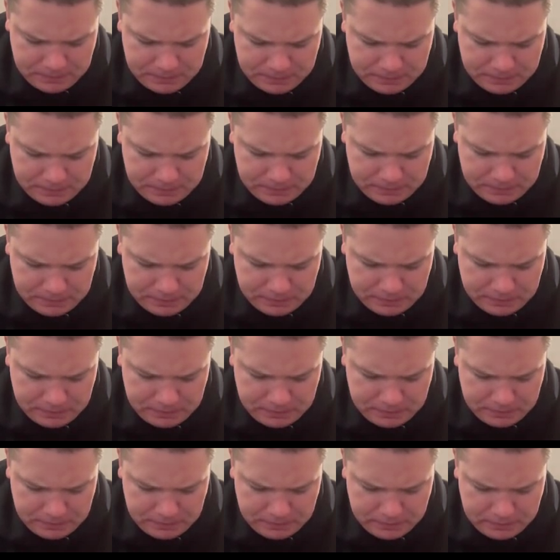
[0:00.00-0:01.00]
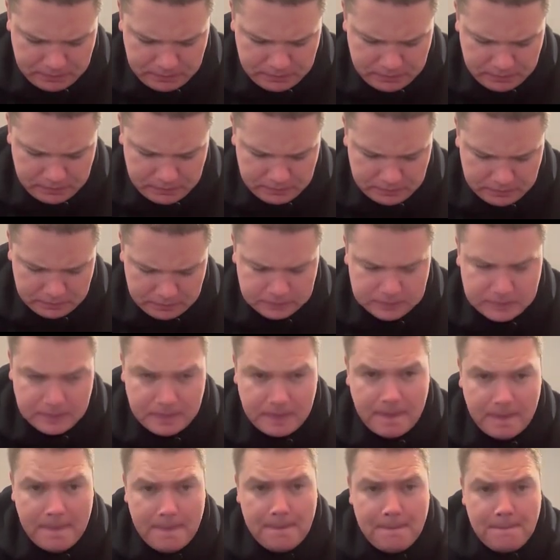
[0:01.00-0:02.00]

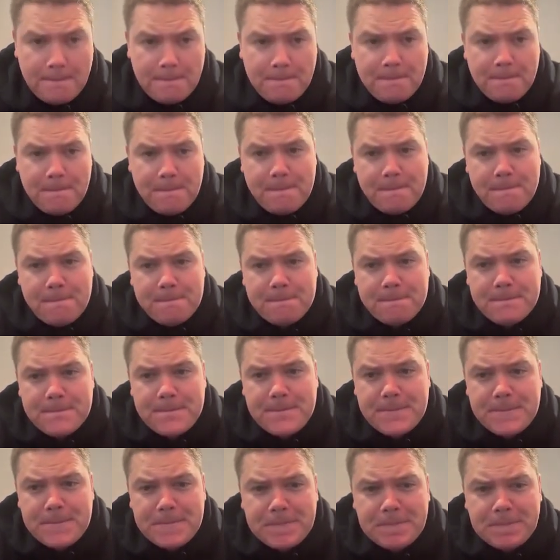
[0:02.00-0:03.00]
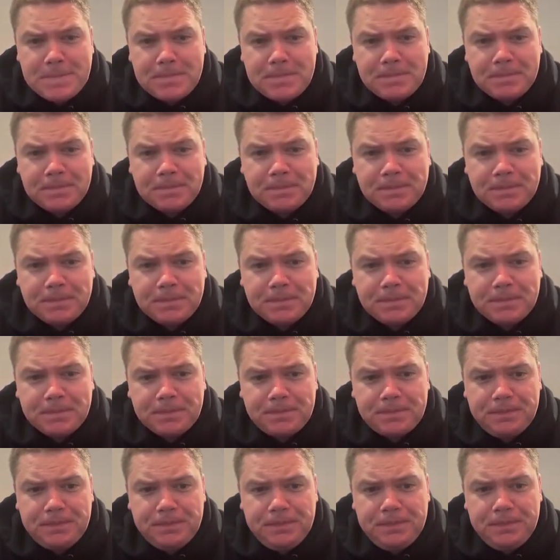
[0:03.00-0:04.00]

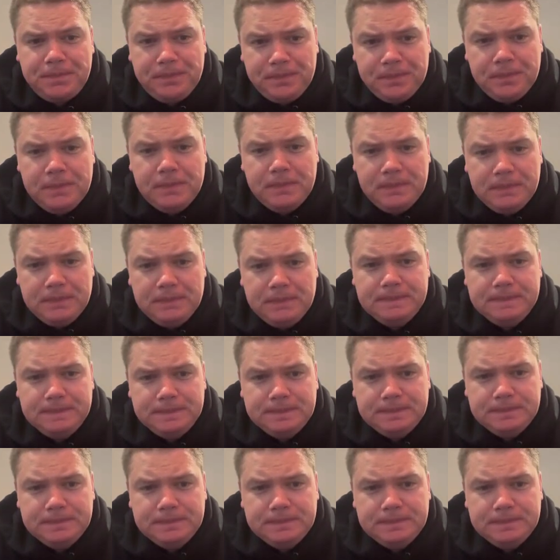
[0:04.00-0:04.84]
(not speaking)